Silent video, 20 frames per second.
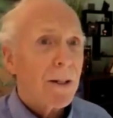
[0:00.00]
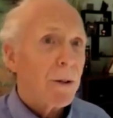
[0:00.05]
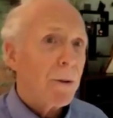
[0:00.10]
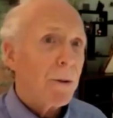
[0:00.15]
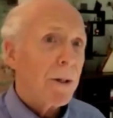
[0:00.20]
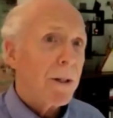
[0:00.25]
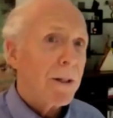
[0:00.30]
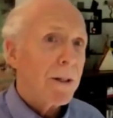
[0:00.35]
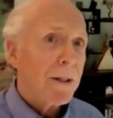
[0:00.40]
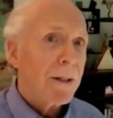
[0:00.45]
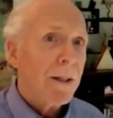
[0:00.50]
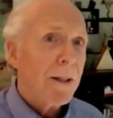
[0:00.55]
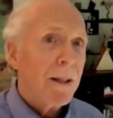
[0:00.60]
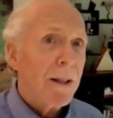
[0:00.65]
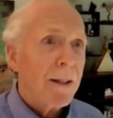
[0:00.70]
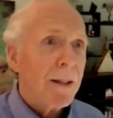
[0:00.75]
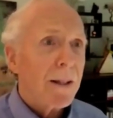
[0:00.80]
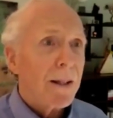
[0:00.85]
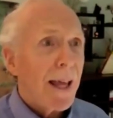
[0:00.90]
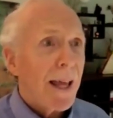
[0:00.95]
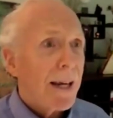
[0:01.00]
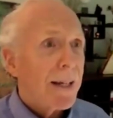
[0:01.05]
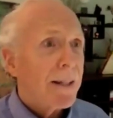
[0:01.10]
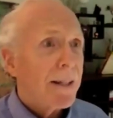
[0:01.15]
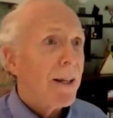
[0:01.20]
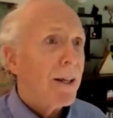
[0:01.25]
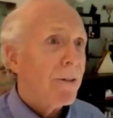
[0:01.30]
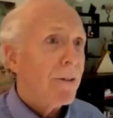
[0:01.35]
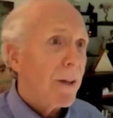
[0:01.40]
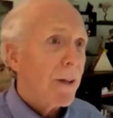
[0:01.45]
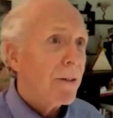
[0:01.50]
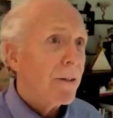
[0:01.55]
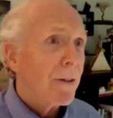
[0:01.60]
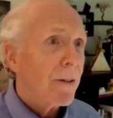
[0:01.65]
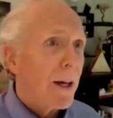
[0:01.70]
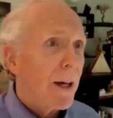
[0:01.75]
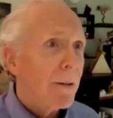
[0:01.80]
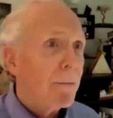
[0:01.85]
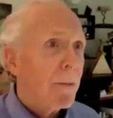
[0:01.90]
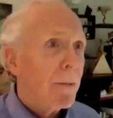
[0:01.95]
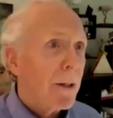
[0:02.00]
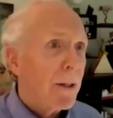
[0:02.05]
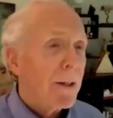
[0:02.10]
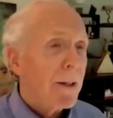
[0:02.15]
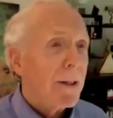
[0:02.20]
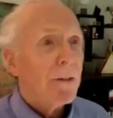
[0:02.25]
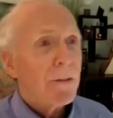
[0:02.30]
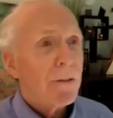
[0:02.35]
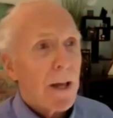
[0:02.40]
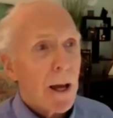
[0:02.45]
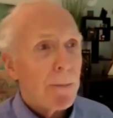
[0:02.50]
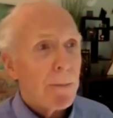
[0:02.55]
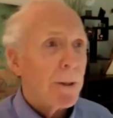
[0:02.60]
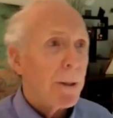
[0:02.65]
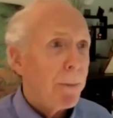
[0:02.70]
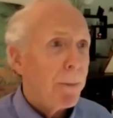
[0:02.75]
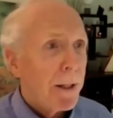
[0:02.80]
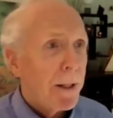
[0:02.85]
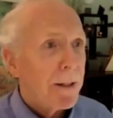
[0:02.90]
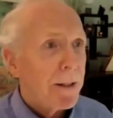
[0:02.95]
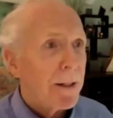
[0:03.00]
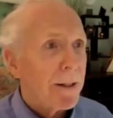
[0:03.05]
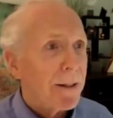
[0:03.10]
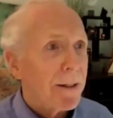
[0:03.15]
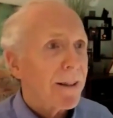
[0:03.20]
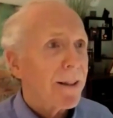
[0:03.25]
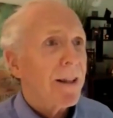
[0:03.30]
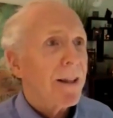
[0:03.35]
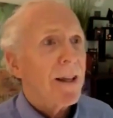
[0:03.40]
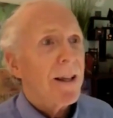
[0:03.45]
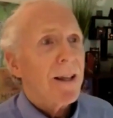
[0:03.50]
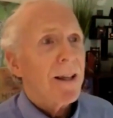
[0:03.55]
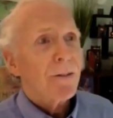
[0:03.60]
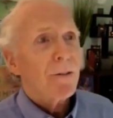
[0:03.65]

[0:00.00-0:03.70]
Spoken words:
not knowing that the lactase enzyme is copper dependent.